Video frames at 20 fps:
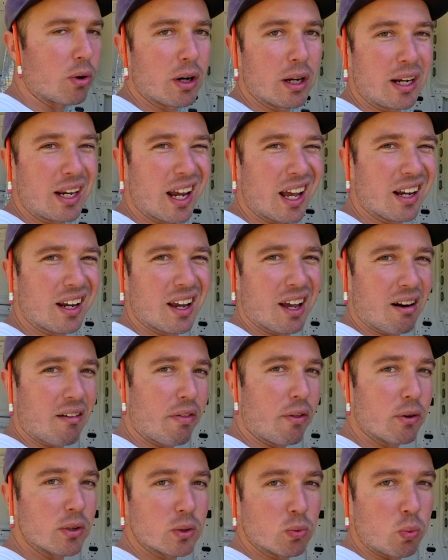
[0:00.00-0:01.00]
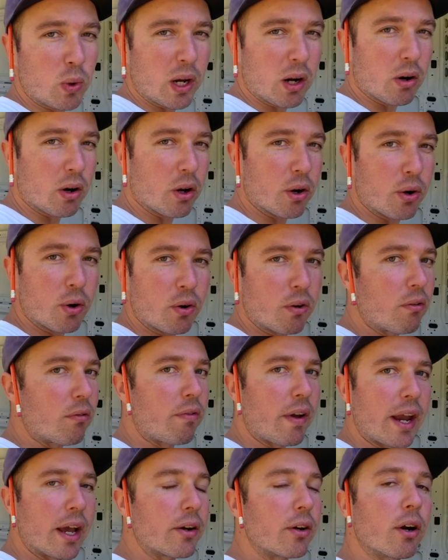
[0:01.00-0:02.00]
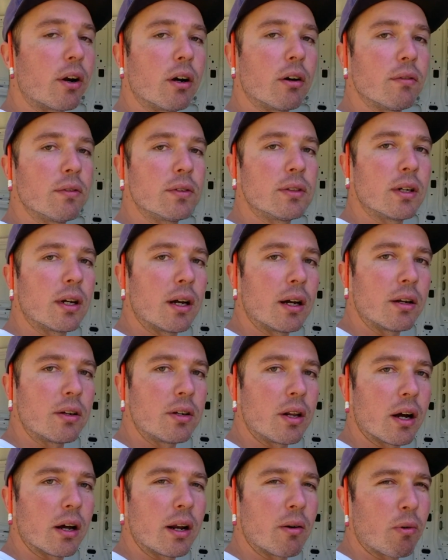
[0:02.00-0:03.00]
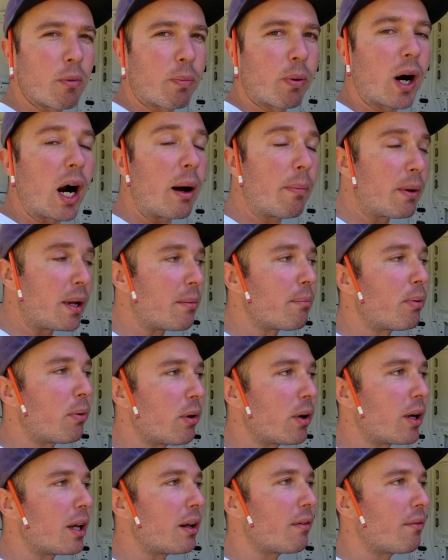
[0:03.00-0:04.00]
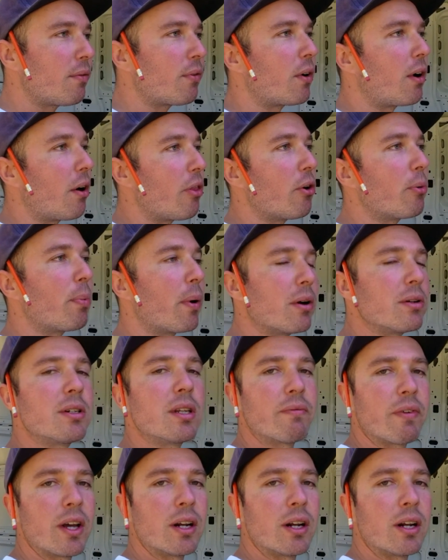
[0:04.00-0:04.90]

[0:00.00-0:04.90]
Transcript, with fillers: to get kind of those weirdo van curves done, and we'll probably employ it for other parts of the van